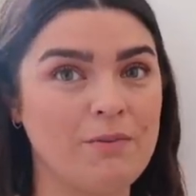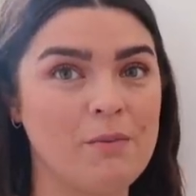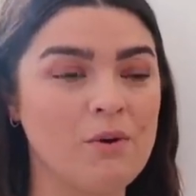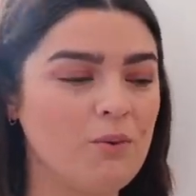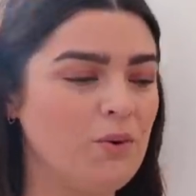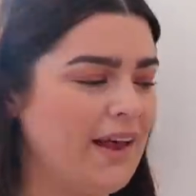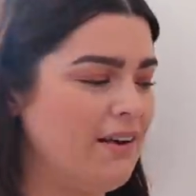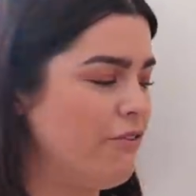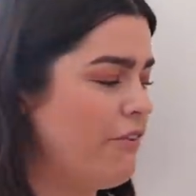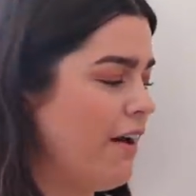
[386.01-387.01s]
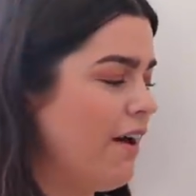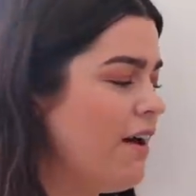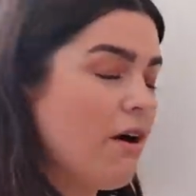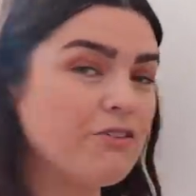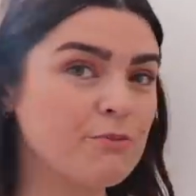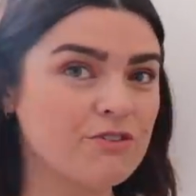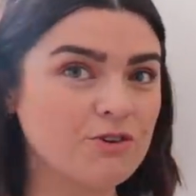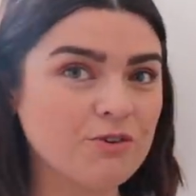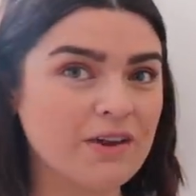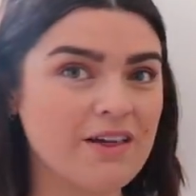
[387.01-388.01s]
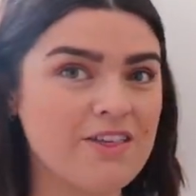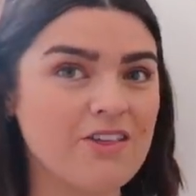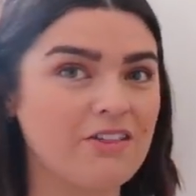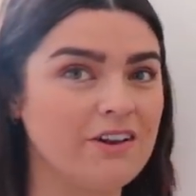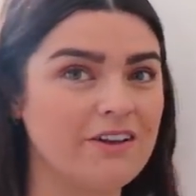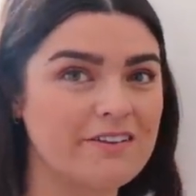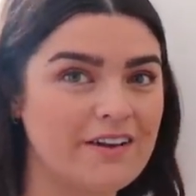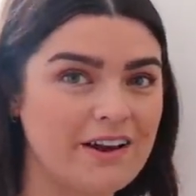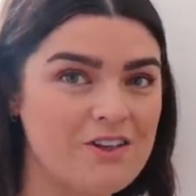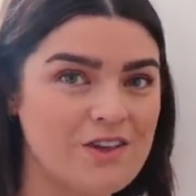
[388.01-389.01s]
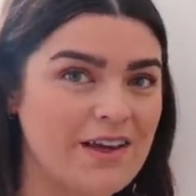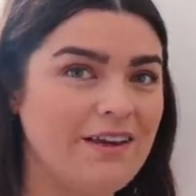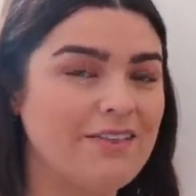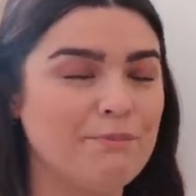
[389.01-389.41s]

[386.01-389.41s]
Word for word: But I'm all in for bathroom storage that looks kind of chic,